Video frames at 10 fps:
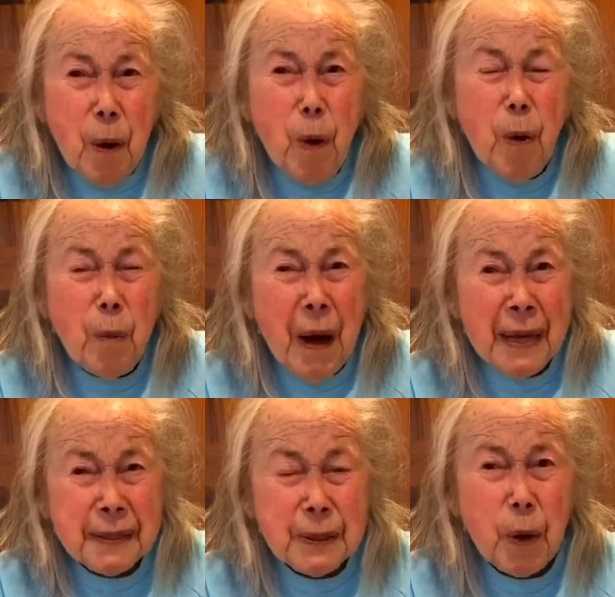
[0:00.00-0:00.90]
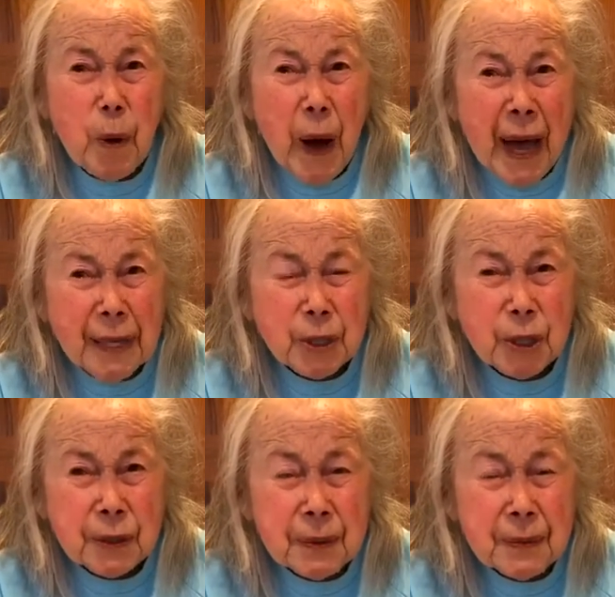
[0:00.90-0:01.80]
the hope has to go
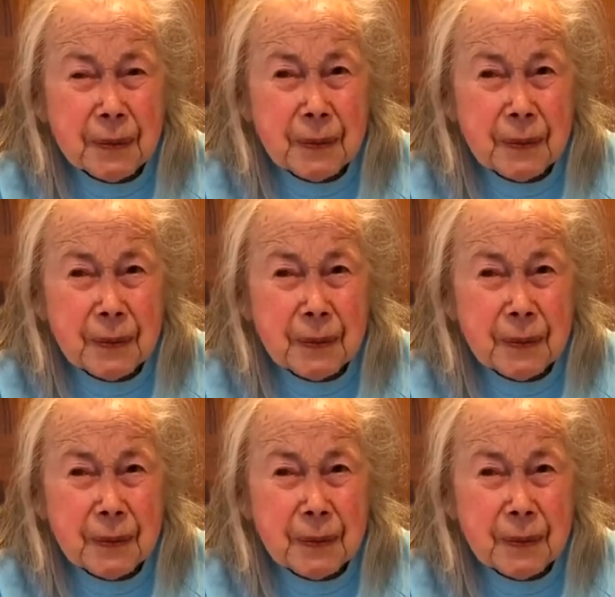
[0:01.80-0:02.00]
action.